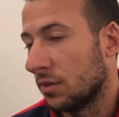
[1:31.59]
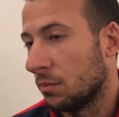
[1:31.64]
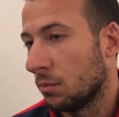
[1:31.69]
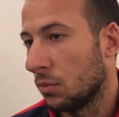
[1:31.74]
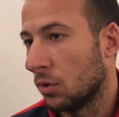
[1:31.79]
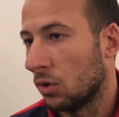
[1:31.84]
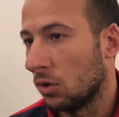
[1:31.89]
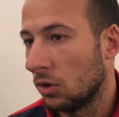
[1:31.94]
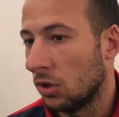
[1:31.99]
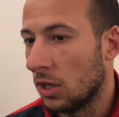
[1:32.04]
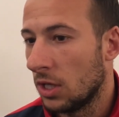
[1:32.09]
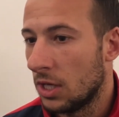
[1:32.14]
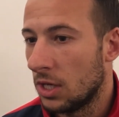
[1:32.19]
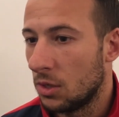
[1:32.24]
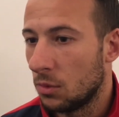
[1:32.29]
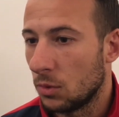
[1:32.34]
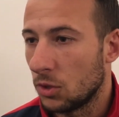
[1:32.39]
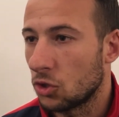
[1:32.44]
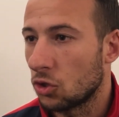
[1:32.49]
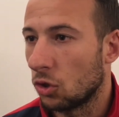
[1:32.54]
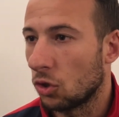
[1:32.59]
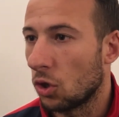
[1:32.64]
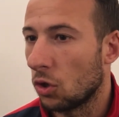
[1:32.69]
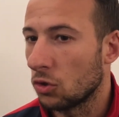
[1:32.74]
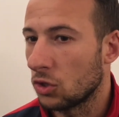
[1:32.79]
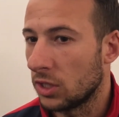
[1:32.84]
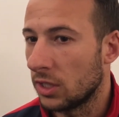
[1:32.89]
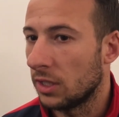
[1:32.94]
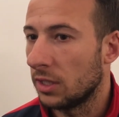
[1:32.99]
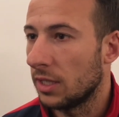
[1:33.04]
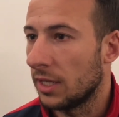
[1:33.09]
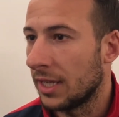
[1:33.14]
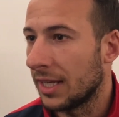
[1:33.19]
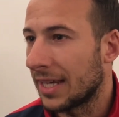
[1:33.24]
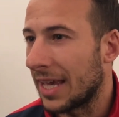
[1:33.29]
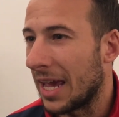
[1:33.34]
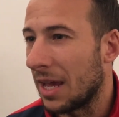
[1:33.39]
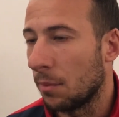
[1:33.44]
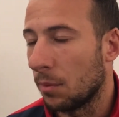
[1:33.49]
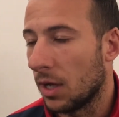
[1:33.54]
But when you score goals in a
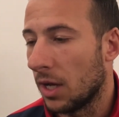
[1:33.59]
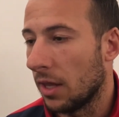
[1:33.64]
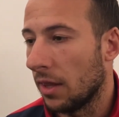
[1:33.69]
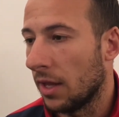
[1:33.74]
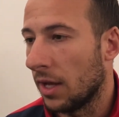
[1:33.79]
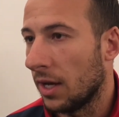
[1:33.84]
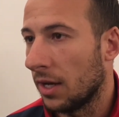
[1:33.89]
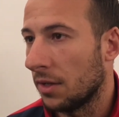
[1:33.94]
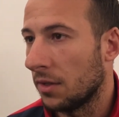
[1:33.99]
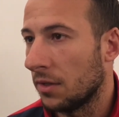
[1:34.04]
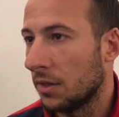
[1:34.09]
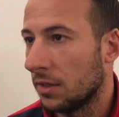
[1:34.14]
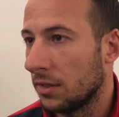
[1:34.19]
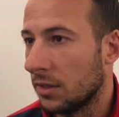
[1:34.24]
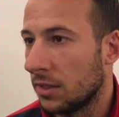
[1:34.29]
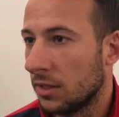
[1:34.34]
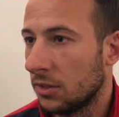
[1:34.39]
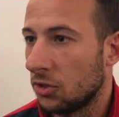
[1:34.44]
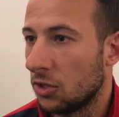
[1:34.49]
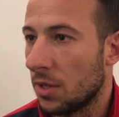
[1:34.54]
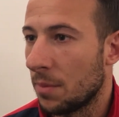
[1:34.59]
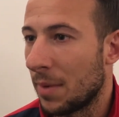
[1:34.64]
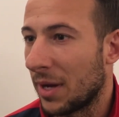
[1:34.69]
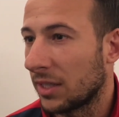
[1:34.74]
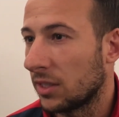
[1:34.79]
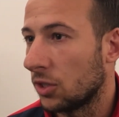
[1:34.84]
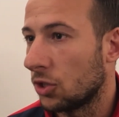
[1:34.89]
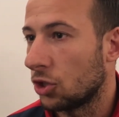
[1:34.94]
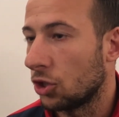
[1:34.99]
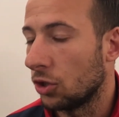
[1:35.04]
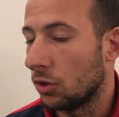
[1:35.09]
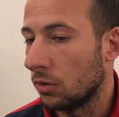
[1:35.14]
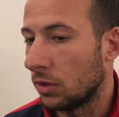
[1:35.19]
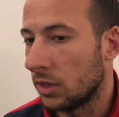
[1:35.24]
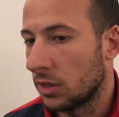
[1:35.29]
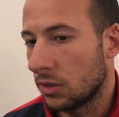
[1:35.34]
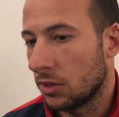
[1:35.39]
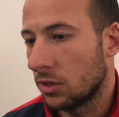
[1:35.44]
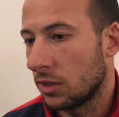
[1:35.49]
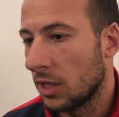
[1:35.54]
game like that, and the magnitude
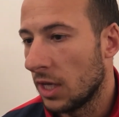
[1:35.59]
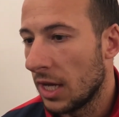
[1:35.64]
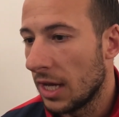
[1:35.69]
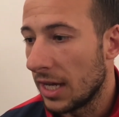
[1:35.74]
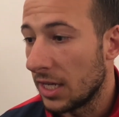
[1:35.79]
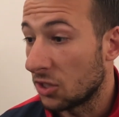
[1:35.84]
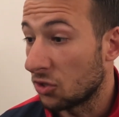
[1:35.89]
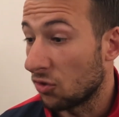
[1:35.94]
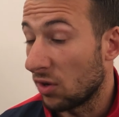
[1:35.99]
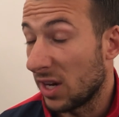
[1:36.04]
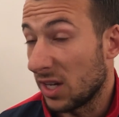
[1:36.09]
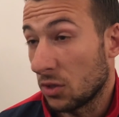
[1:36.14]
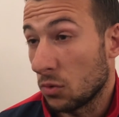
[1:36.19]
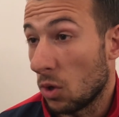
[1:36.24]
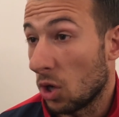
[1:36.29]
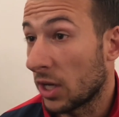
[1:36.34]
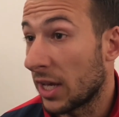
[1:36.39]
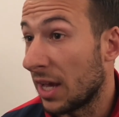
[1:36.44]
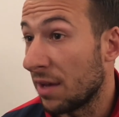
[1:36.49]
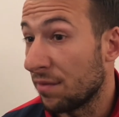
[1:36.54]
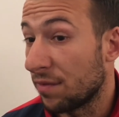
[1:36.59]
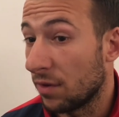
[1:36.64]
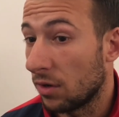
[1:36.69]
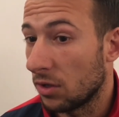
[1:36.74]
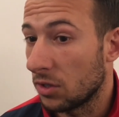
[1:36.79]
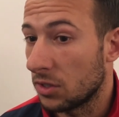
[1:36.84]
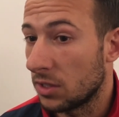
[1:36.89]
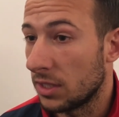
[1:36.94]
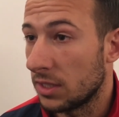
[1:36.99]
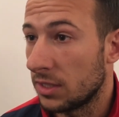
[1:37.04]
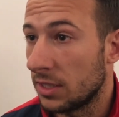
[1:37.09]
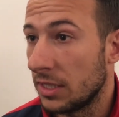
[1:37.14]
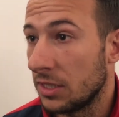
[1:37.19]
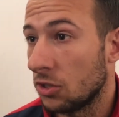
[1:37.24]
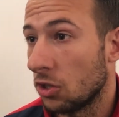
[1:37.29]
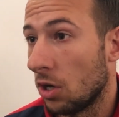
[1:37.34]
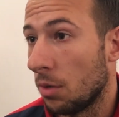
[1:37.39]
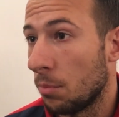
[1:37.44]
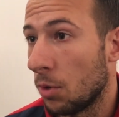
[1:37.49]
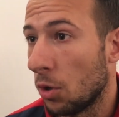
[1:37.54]
is great. It's what I came for, it's these
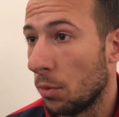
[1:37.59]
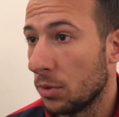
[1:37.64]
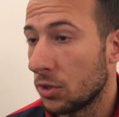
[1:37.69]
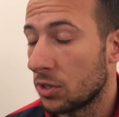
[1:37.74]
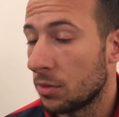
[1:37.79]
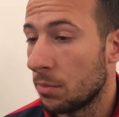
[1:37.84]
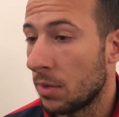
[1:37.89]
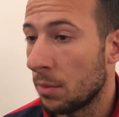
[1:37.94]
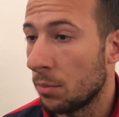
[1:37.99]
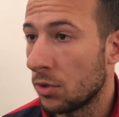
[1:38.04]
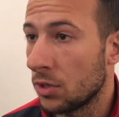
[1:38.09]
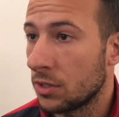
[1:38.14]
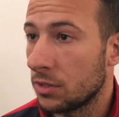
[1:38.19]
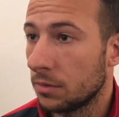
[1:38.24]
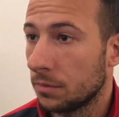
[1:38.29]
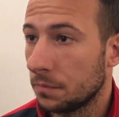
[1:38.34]
sort of moments and memories.